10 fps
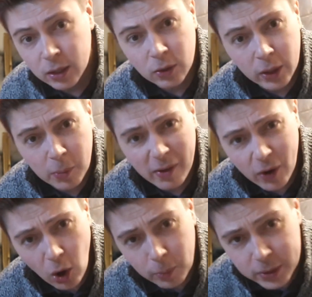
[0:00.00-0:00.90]
Do a little bit of a
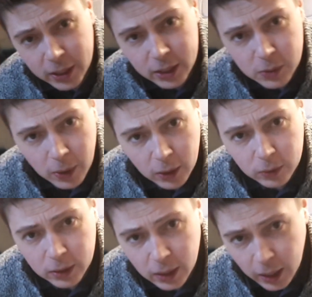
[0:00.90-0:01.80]
hop tea as
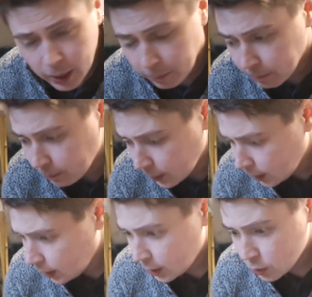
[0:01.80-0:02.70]
well. Um,
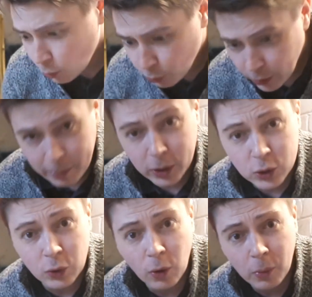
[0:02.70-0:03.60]
it's all pretty much
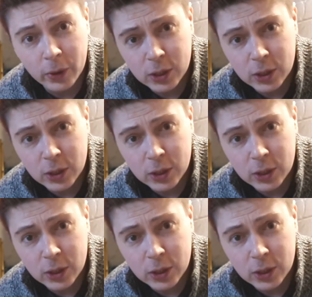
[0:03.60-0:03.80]
normal.